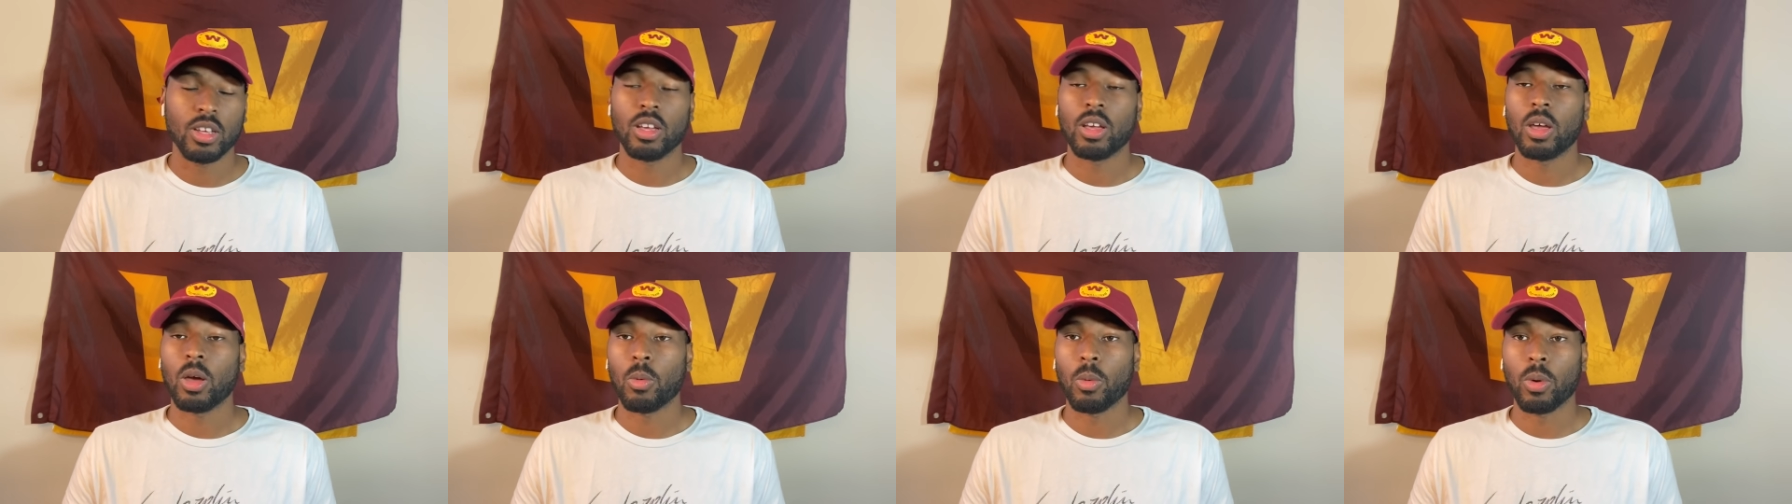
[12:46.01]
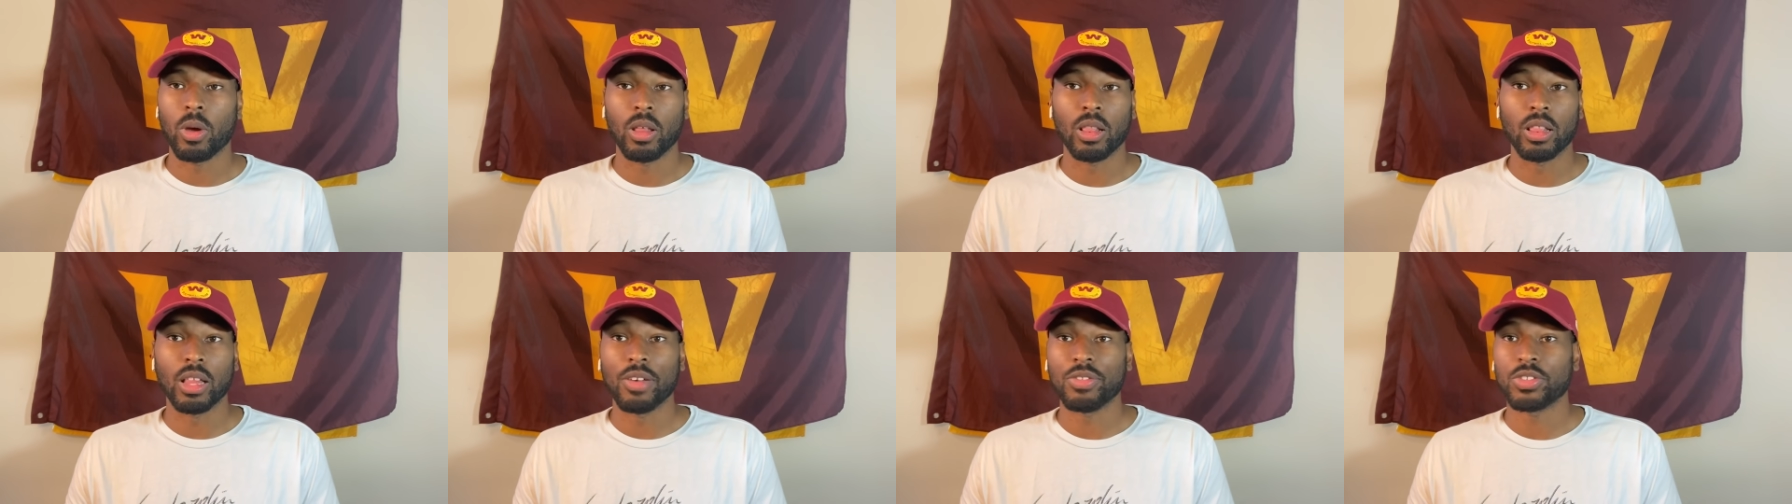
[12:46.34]
where he
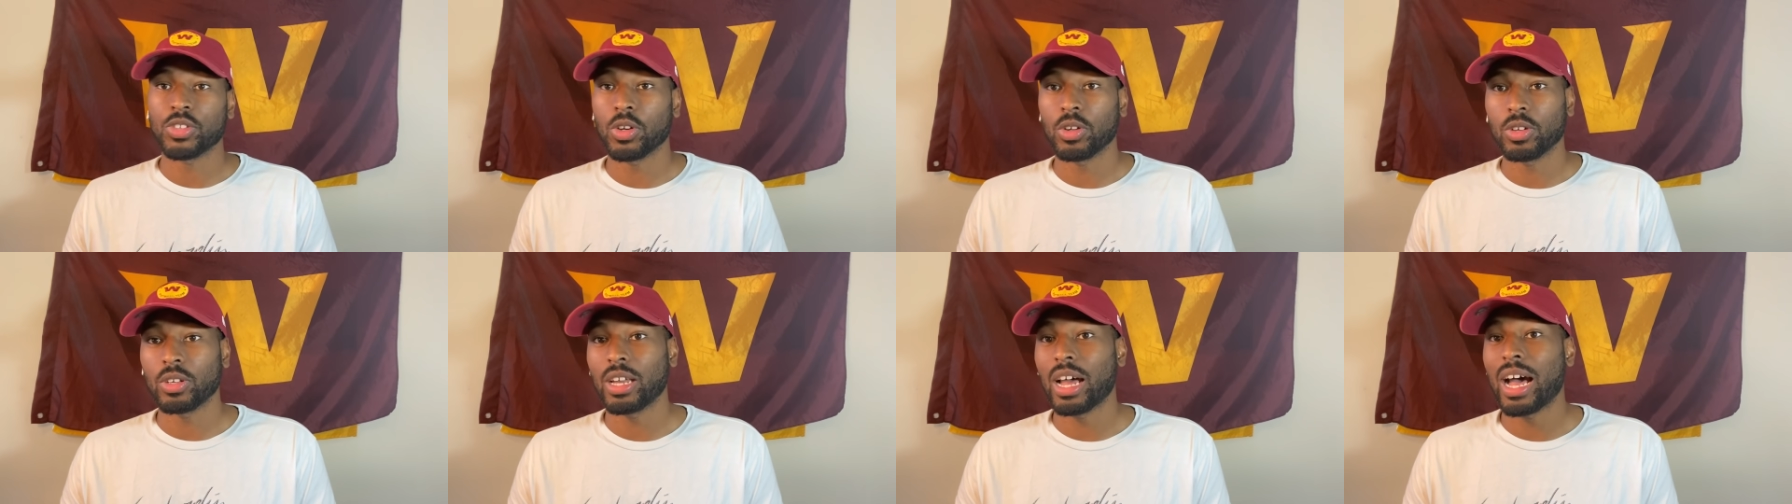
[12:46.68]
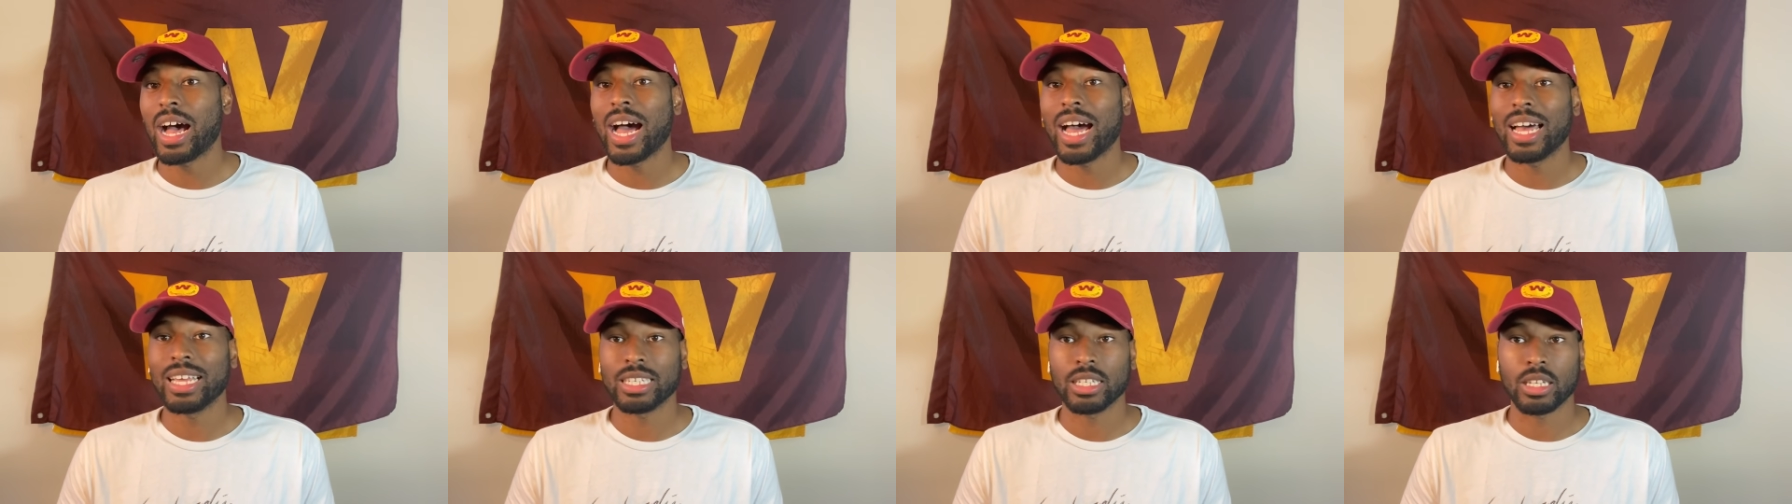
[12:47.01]
loves certain
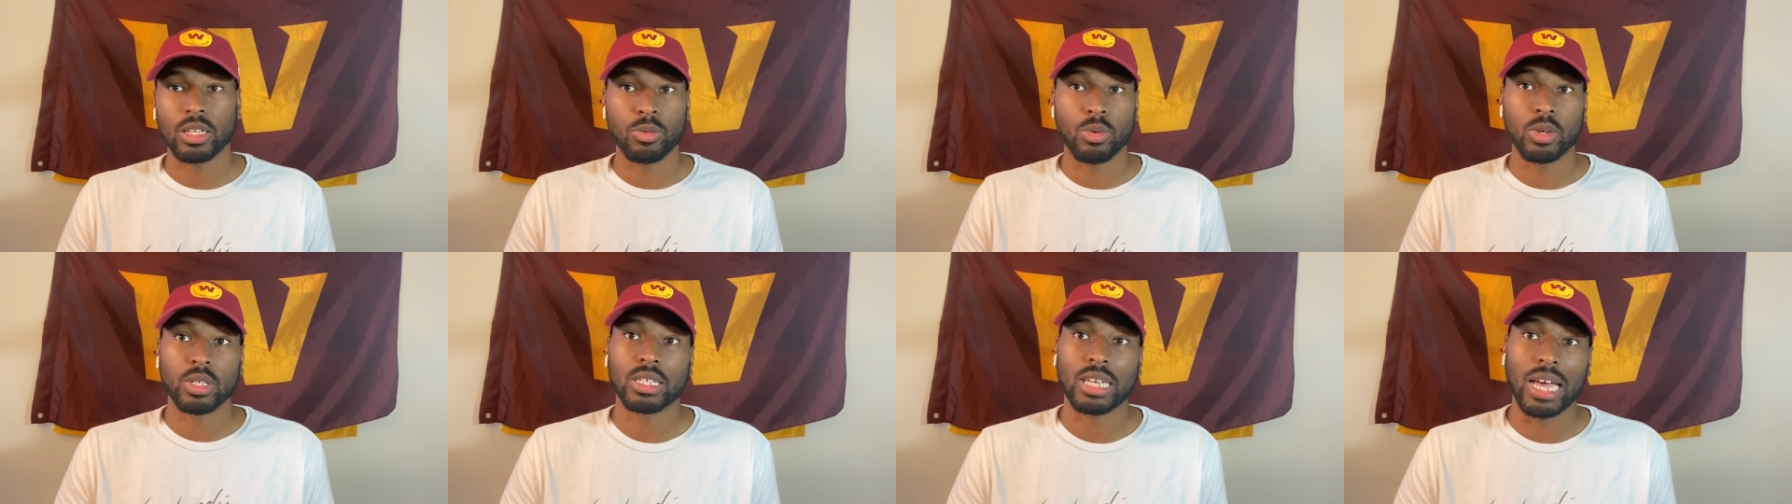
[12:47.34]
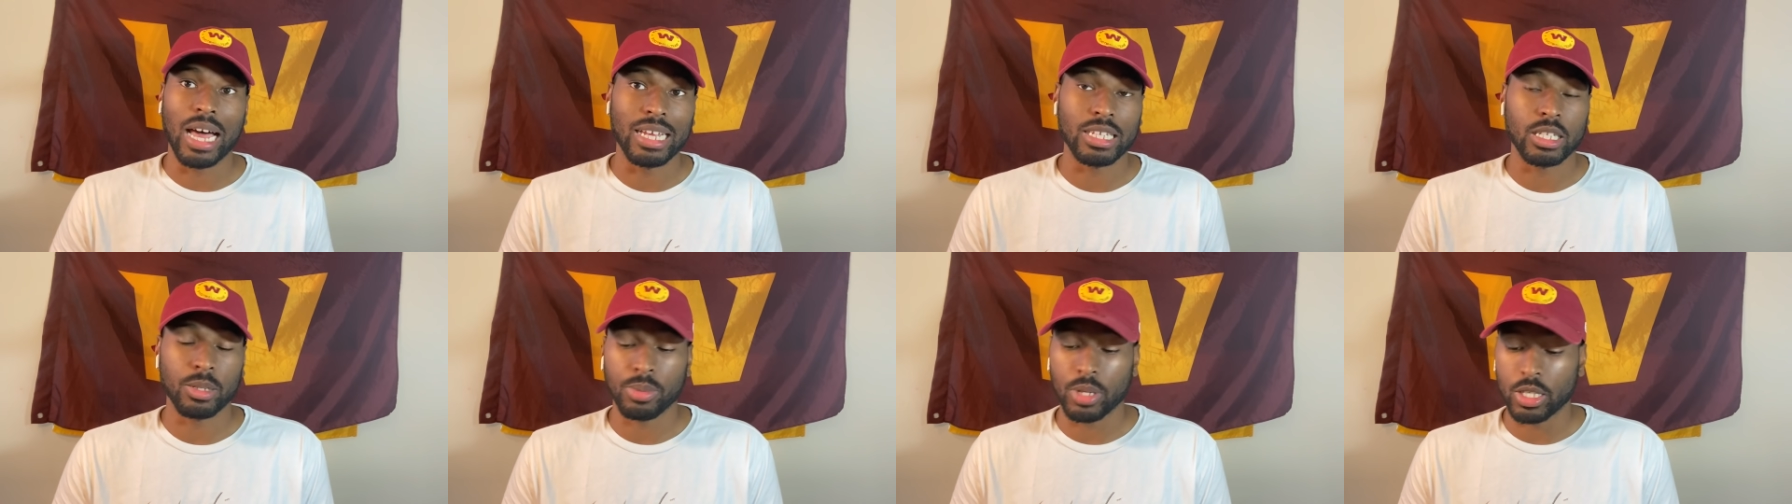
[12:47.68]
guys and he wants
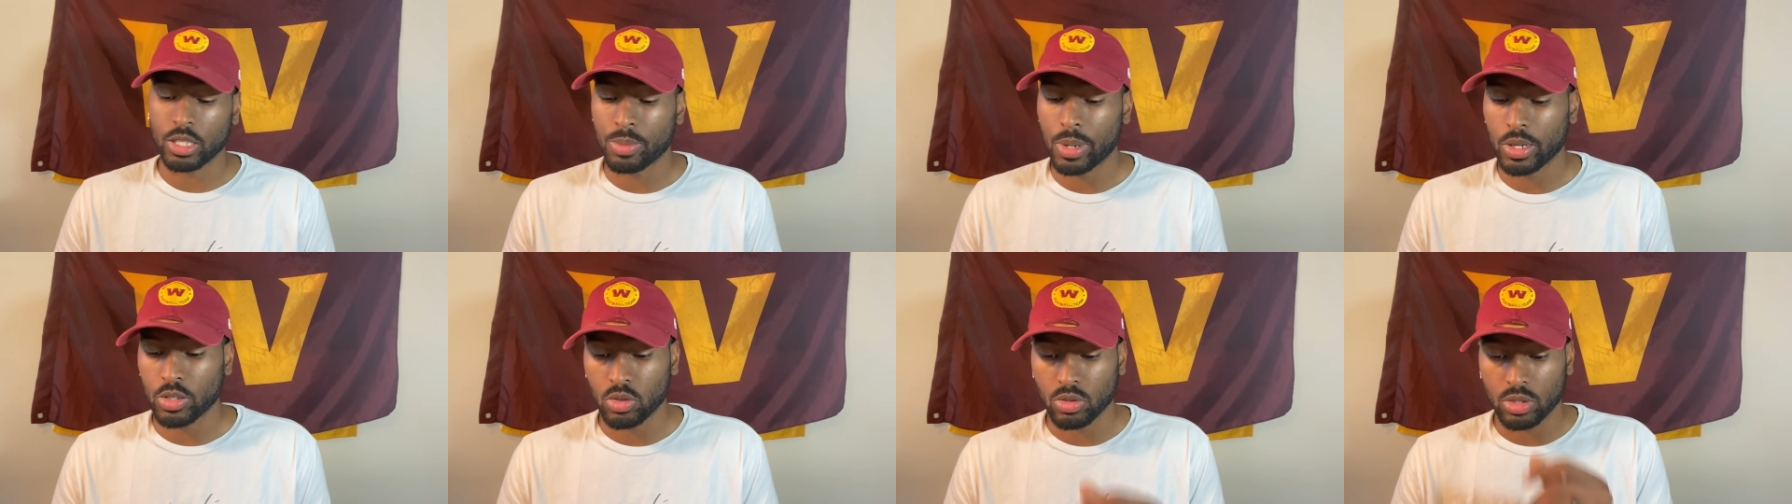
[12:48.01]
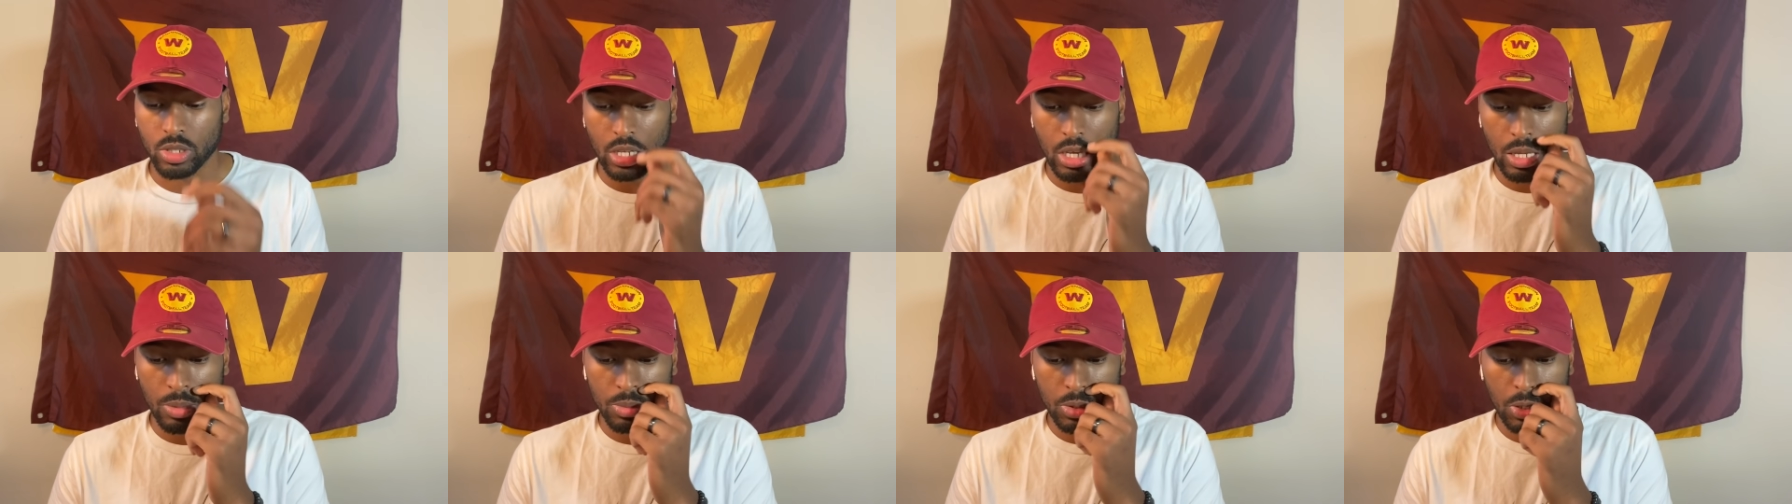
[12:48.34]
guys to play special
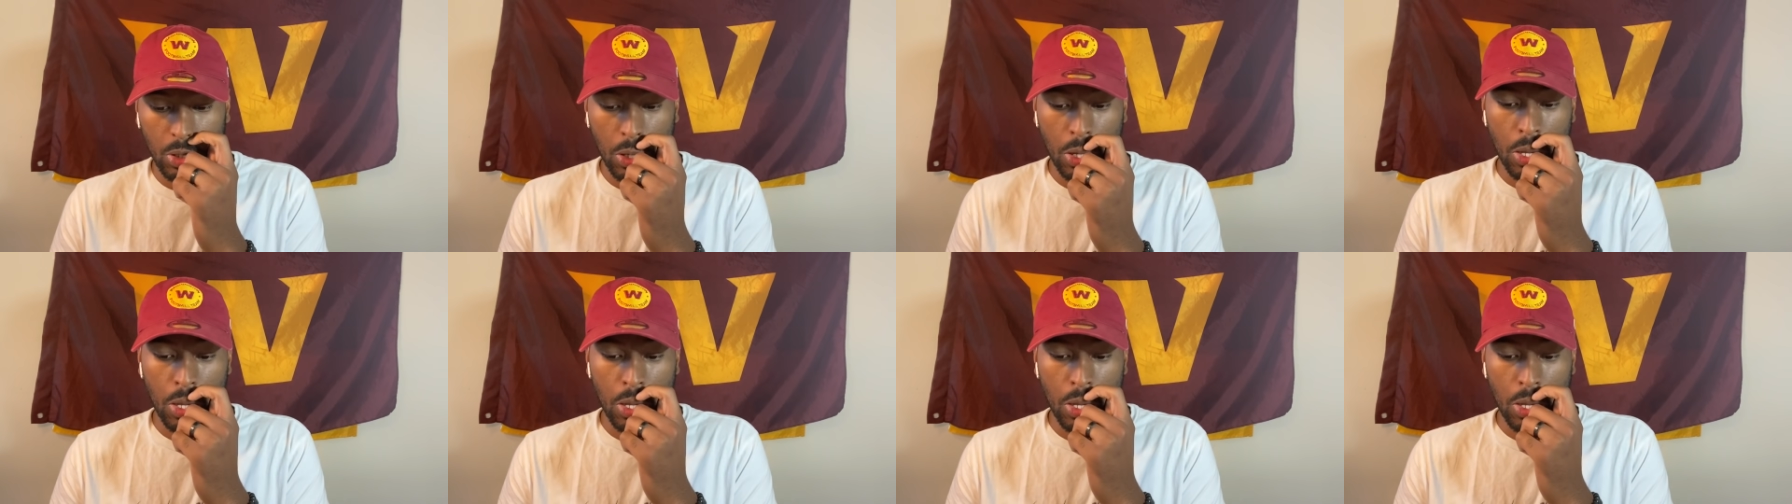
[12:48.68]
teams.